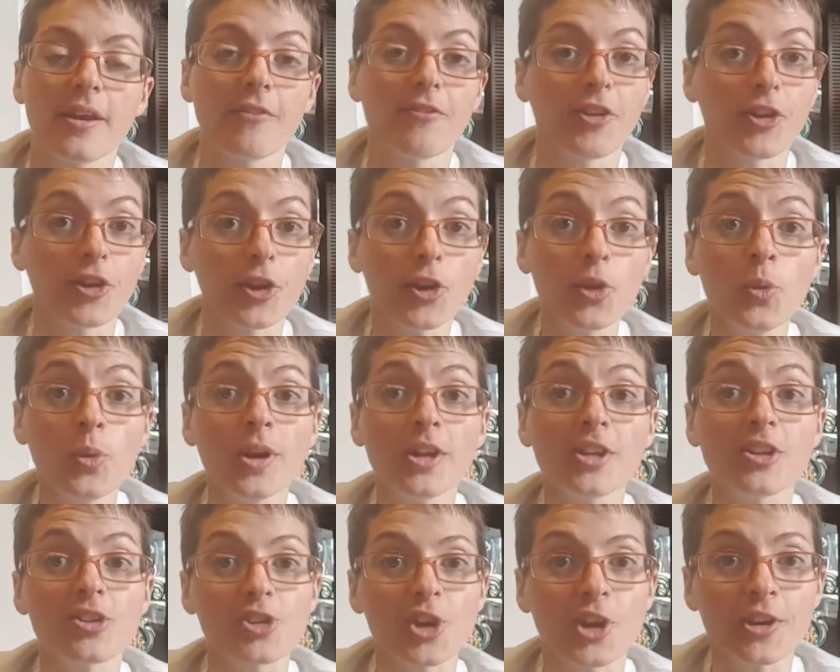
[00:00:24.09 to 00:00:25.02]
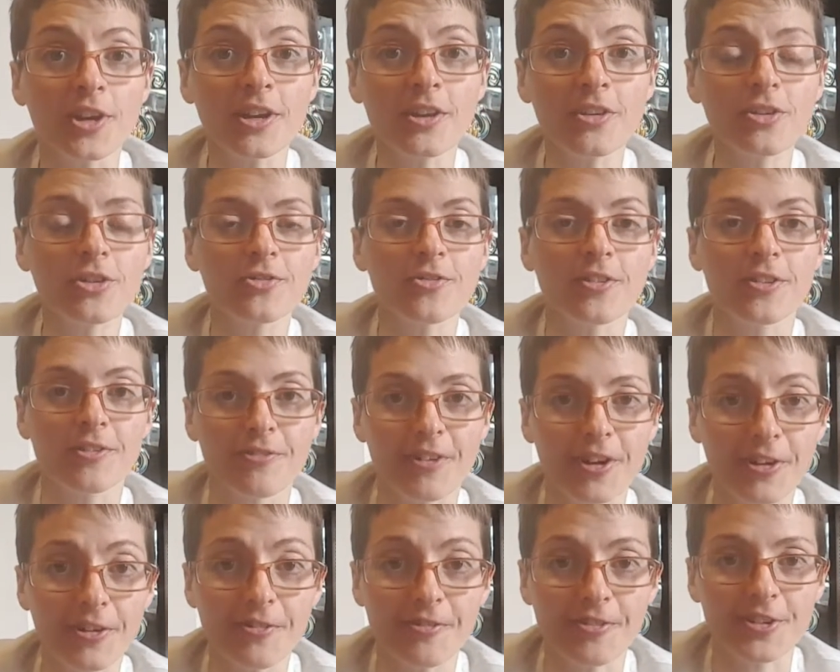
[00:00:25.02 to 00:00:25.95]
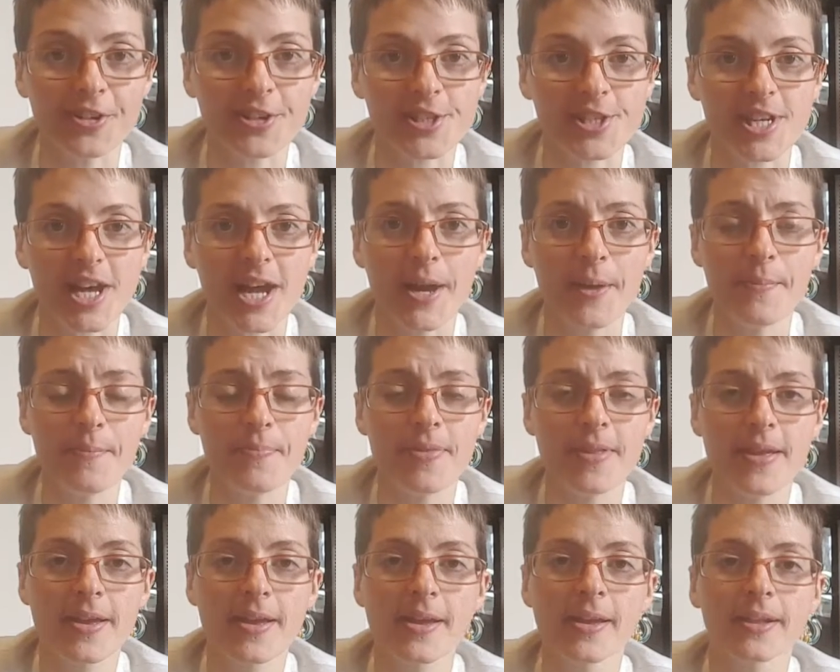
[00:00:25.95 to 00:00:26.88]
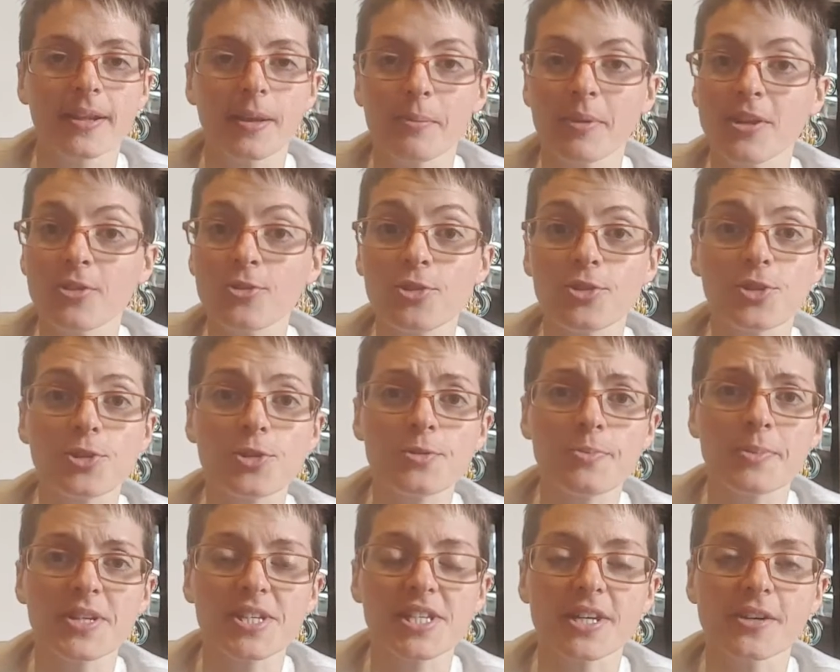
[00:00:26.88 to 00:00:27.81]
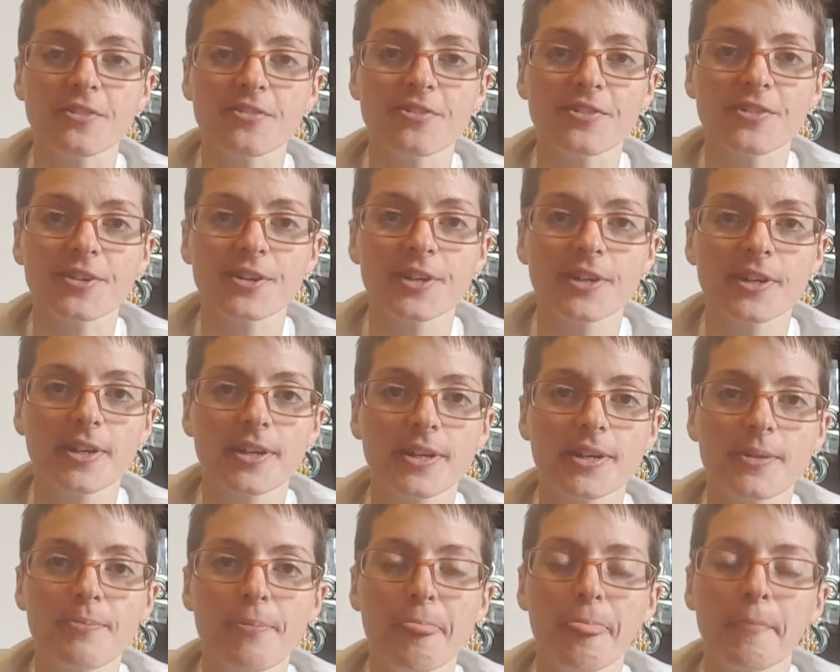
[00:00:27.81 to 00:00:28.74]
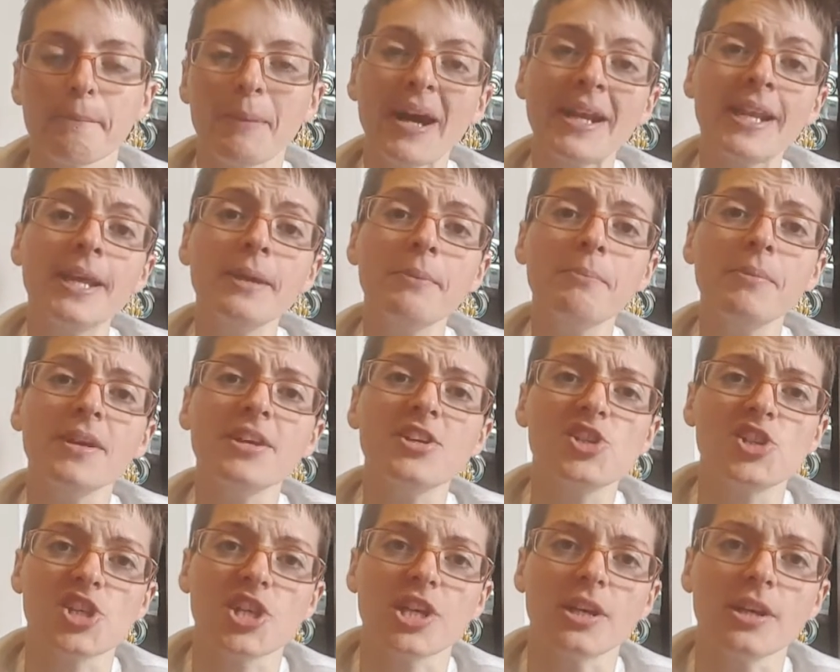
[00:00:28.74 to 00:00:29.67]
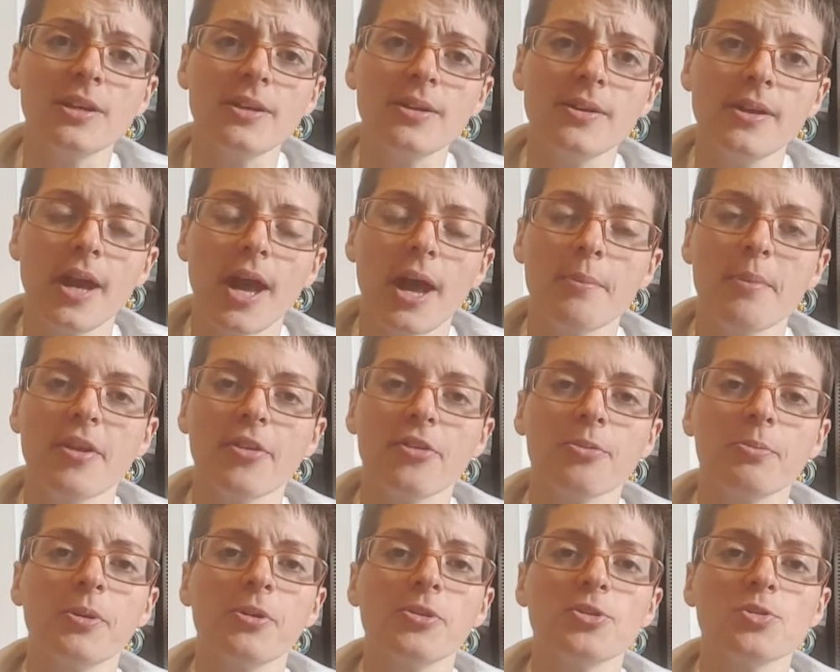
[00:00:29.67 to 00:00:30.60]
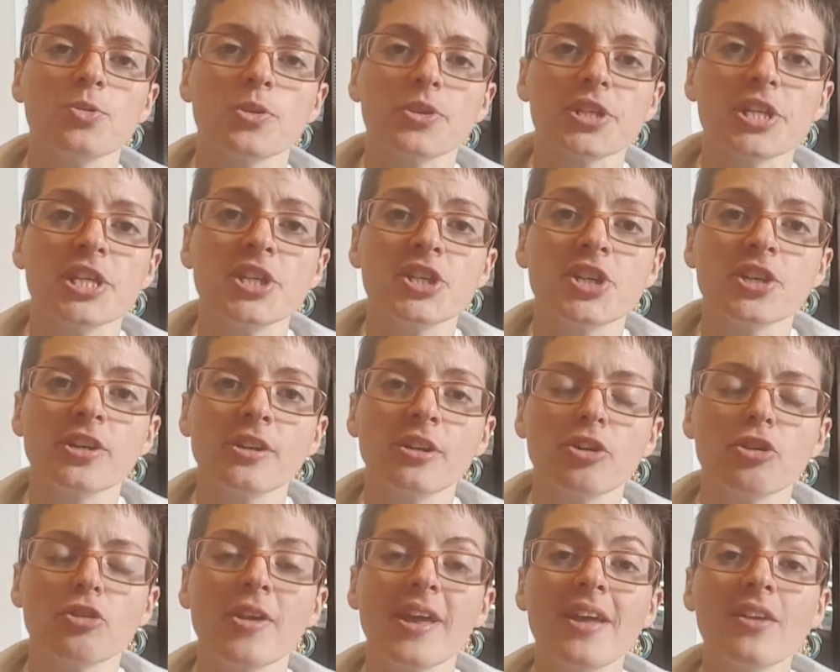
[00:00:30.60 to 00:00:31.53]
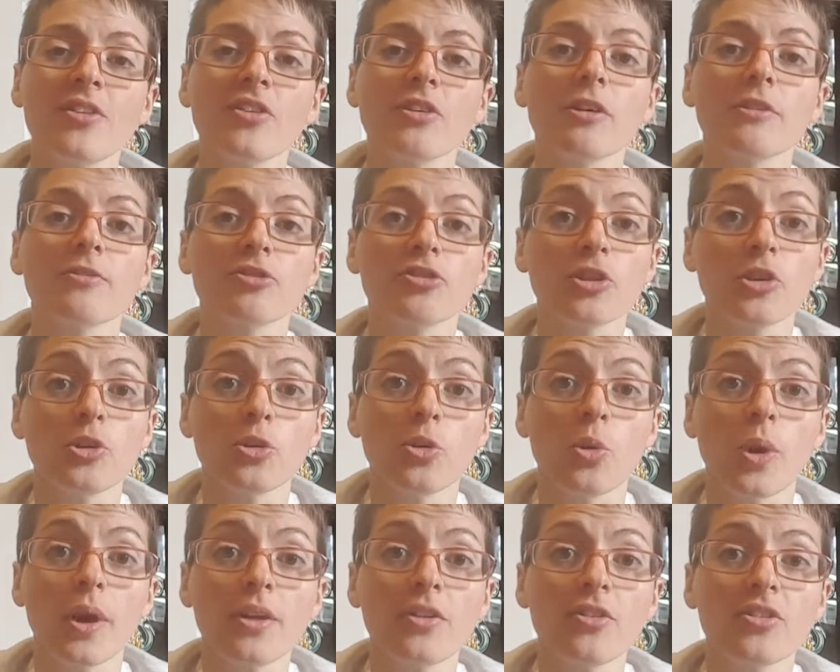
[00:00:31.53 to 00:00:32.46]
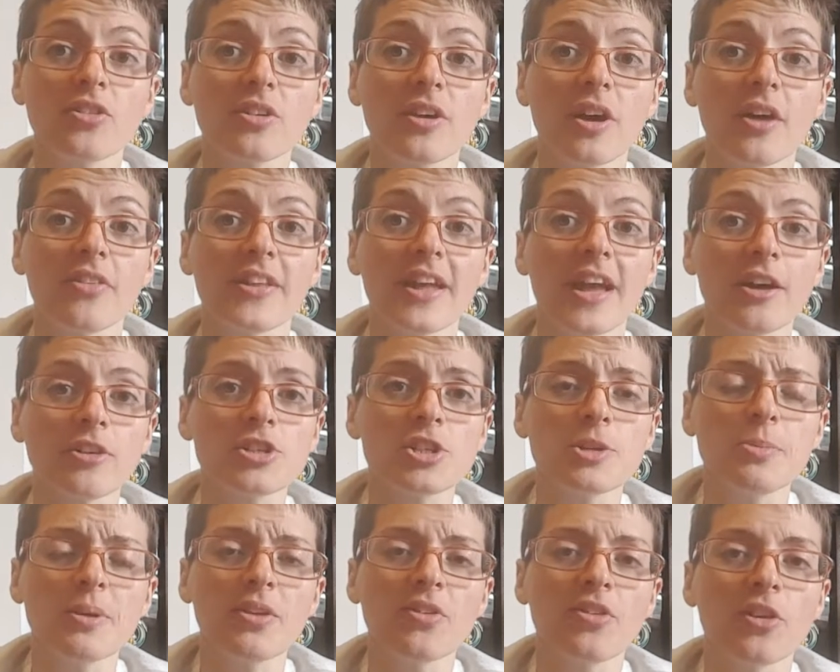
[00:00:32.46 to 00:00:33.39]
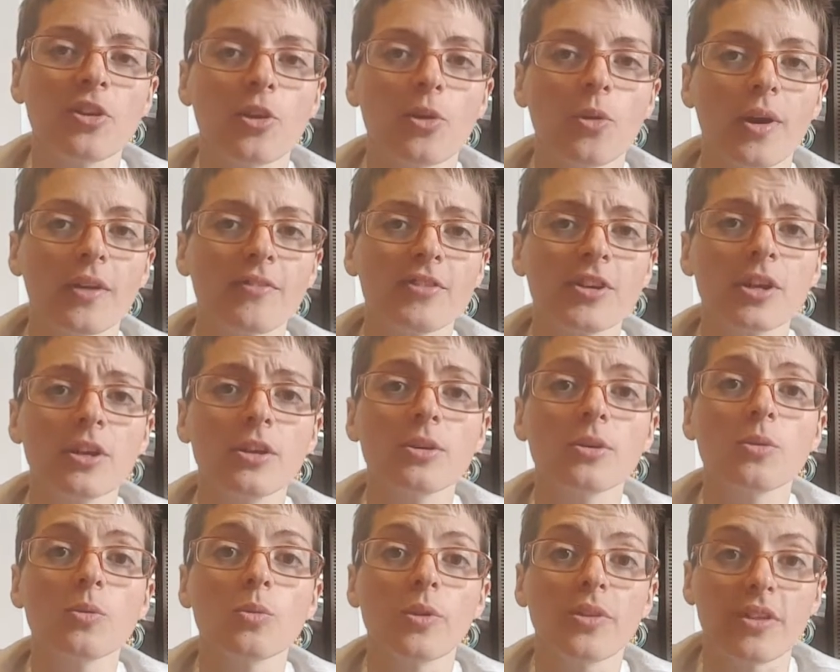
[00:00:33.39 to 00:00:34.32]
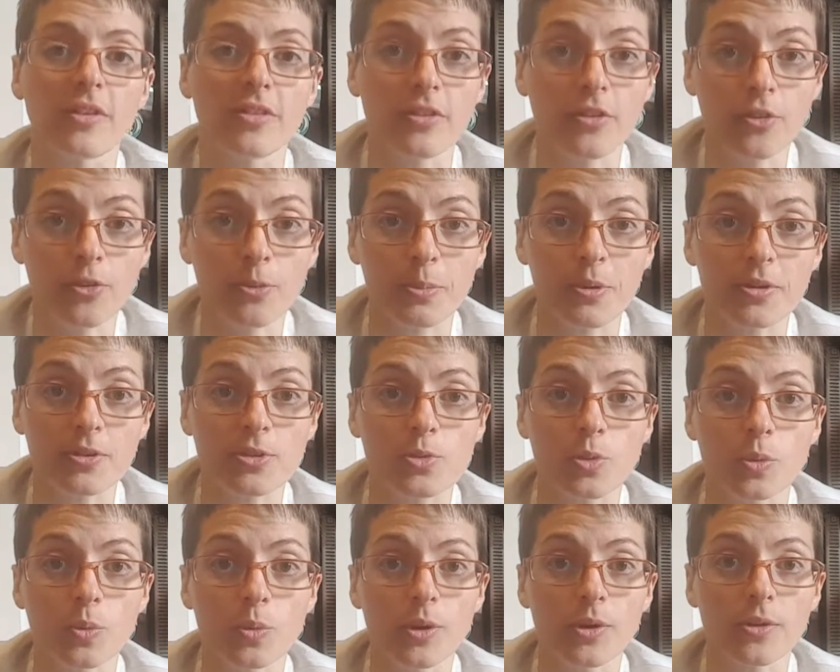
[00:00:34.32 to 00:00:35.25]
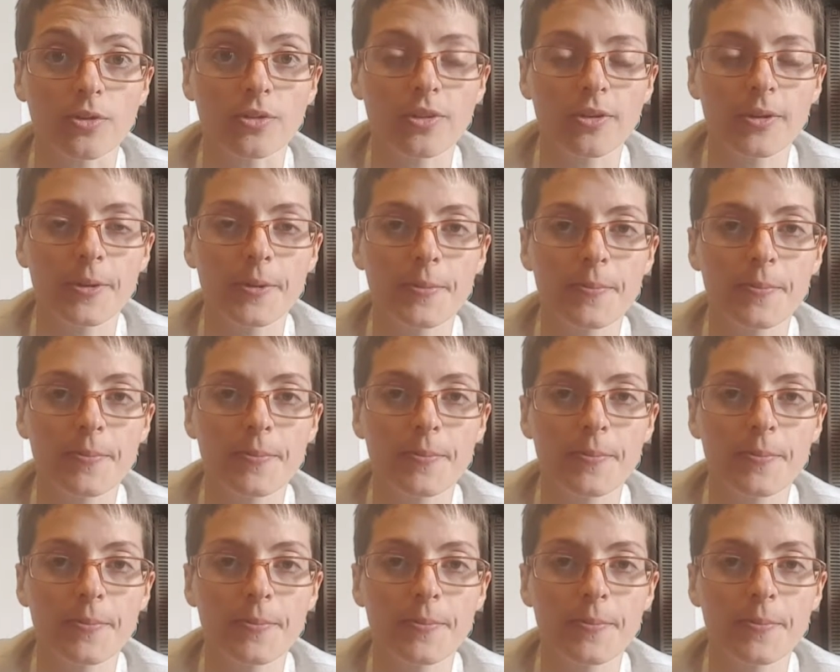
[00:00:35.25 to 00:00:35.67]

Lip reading: If you're new and you're joining us for the very first time, let me introduce myself. My name is Gina. I'm a spiritual teacher, creator of Soul Quest, and the LGBTQ advocate within the spiritual world.